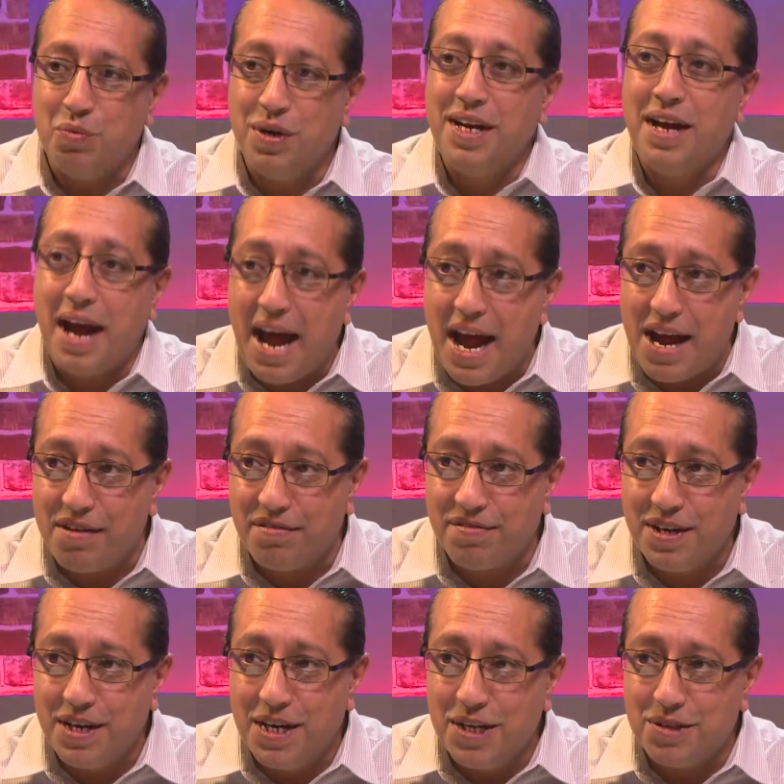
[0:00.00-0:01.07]
did we
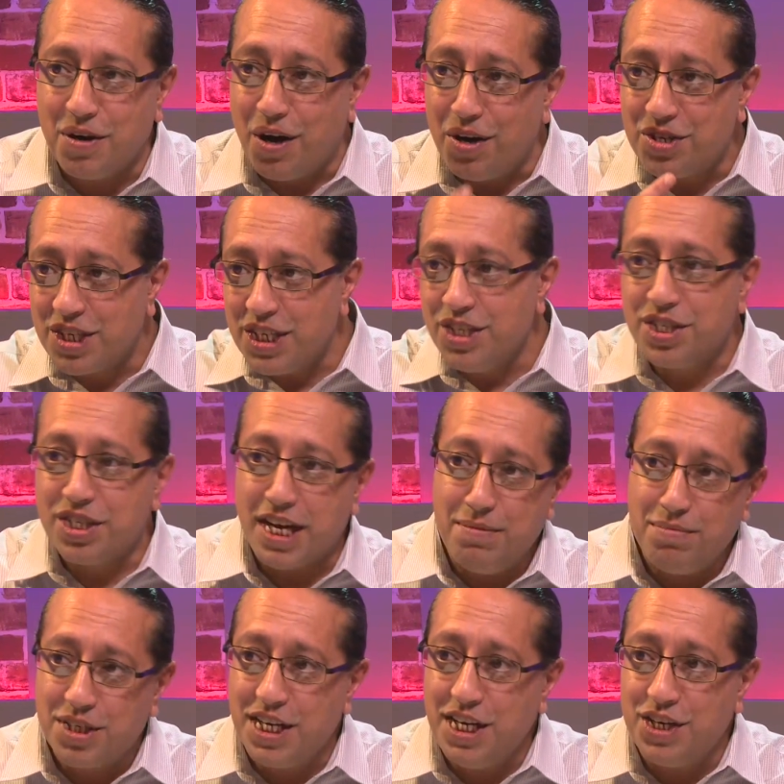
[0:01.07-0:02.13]
have to ask these
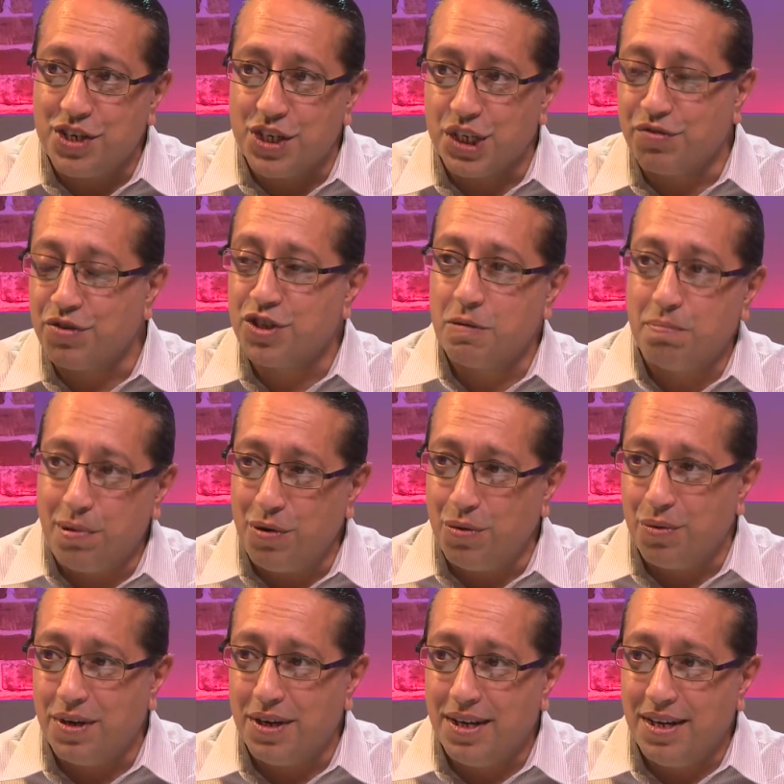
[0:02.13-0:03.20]
same teachers for support?